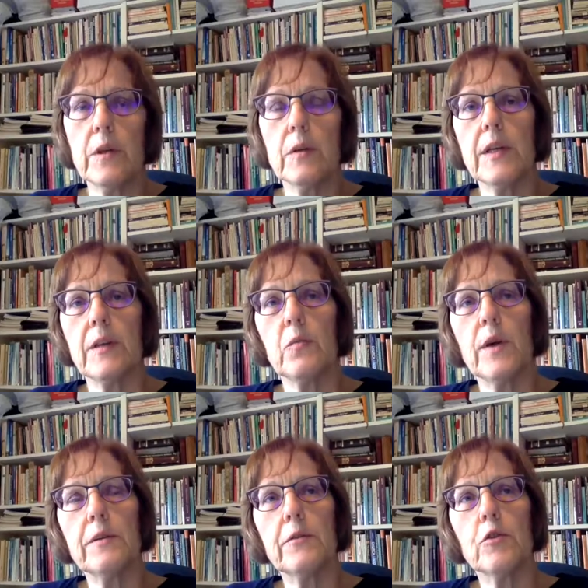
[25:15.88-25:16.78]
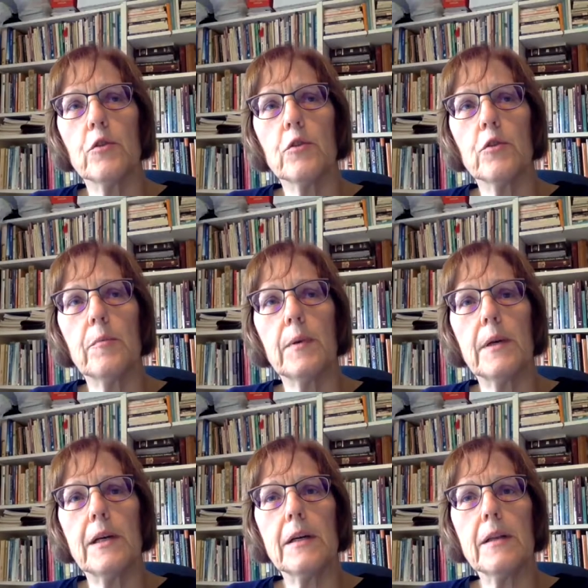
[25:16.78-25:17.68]
in one group,
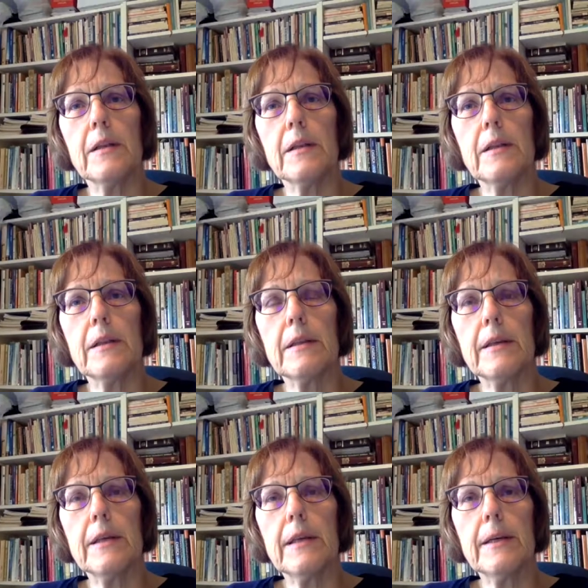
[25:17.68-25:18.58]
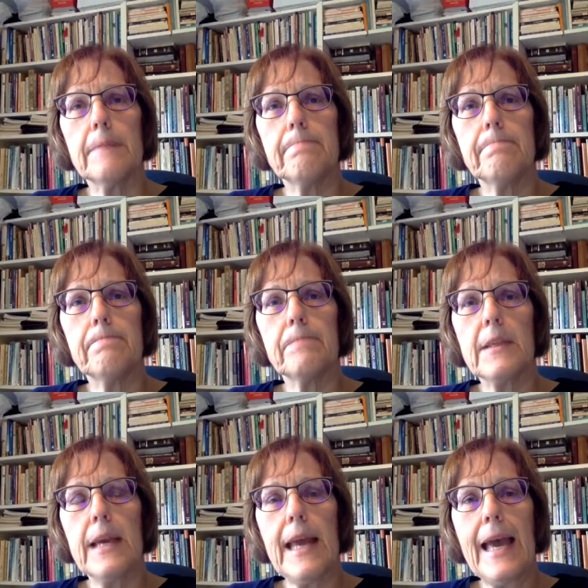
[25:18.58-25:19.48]
they
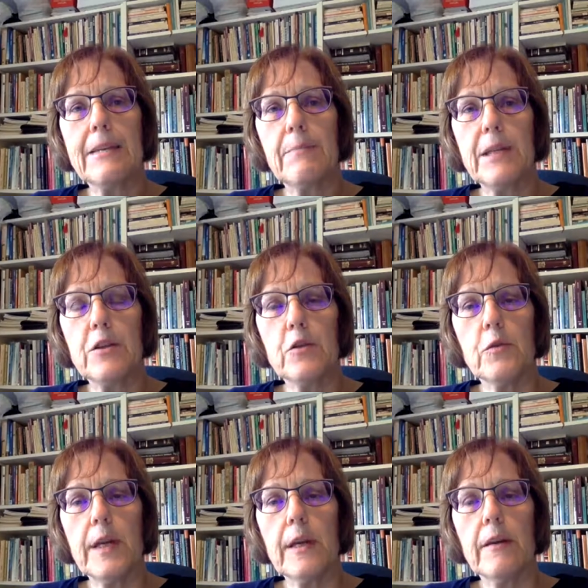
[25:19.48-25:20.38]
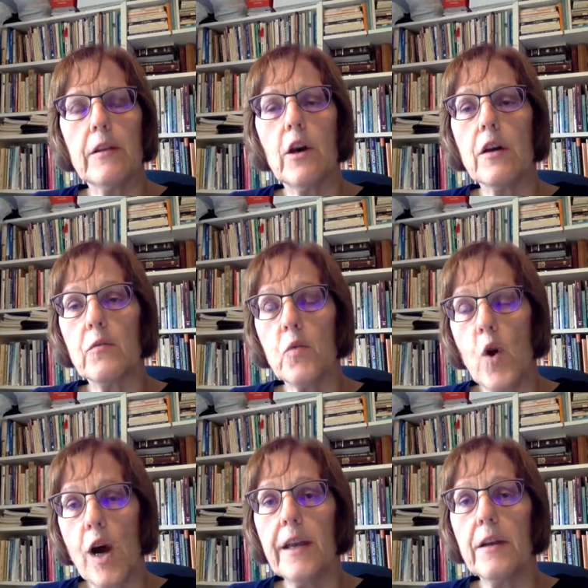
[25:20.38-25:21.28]
had been doing a lot of
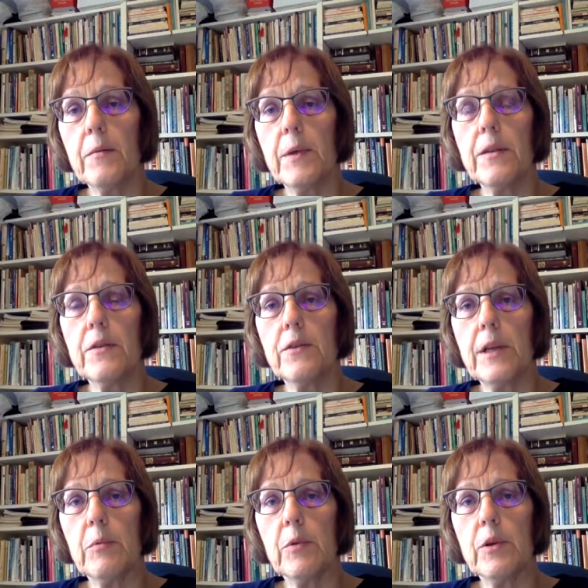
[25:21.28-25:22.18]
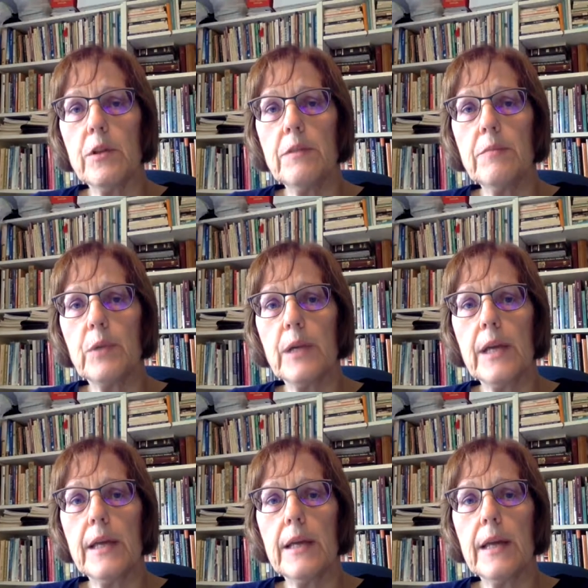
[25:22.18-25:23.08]
walking around their neighborhood,
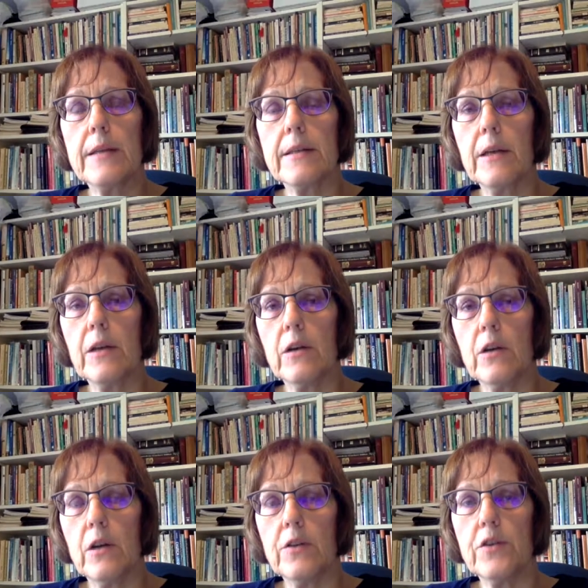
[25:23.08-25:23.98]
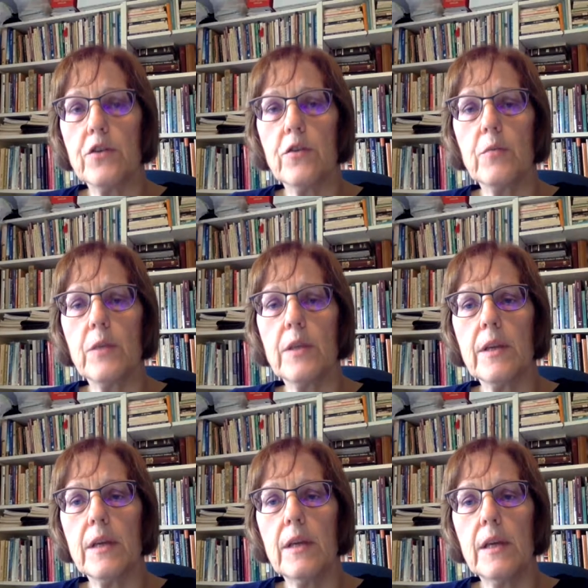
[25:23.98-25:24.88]
praying, asking God to show them
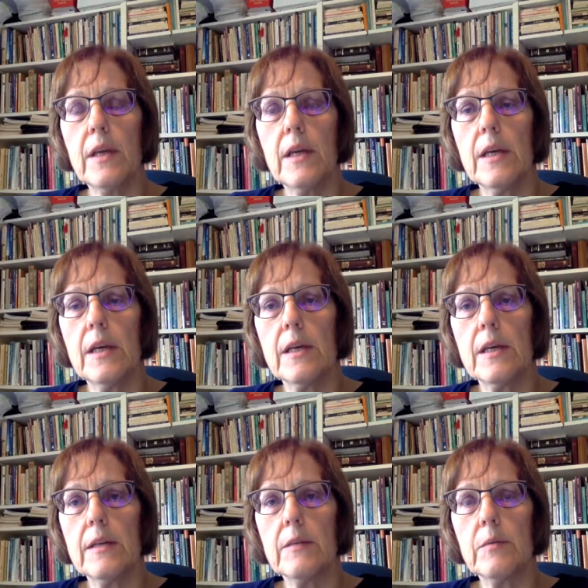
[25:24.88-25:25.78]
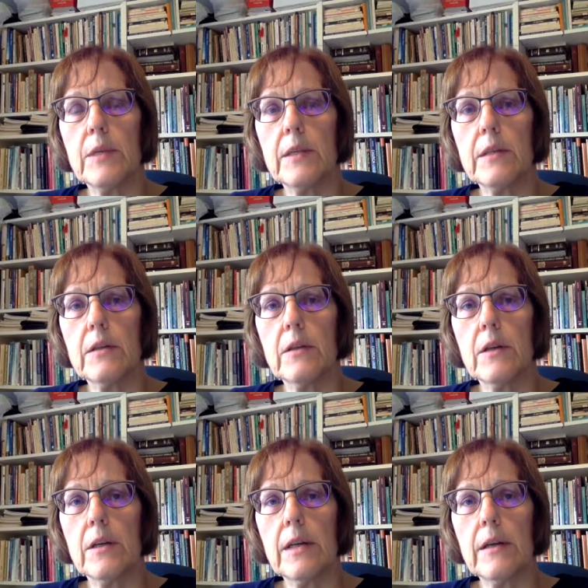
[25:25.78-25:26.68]
what God